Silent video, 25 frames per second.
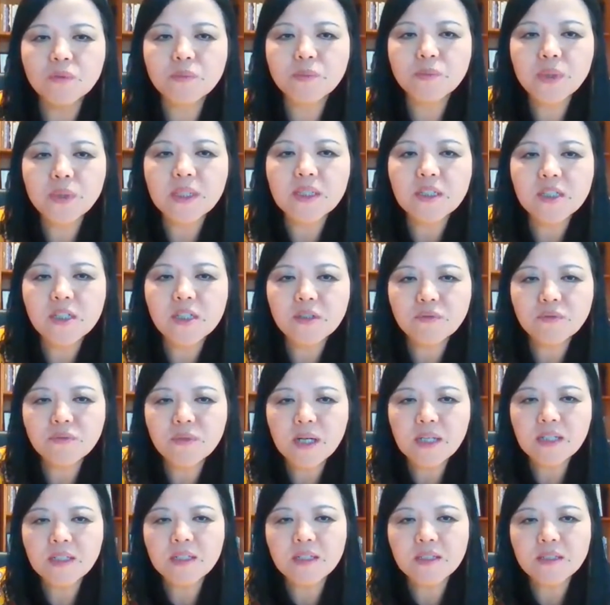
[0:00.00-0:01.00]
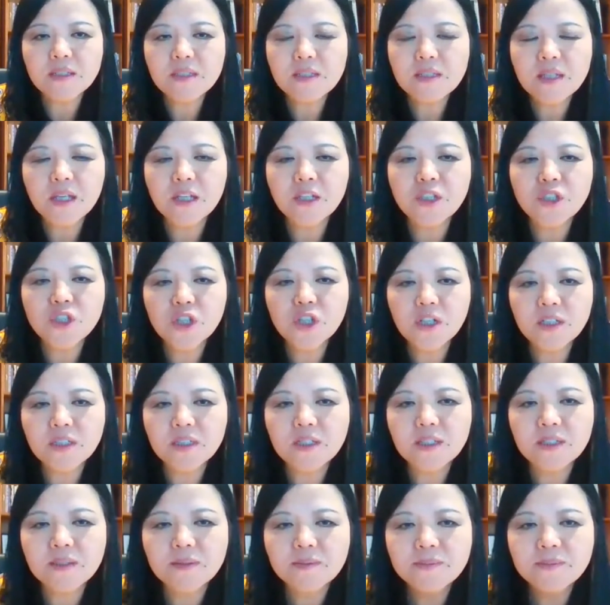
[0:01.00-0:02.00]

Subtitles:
print writers in China?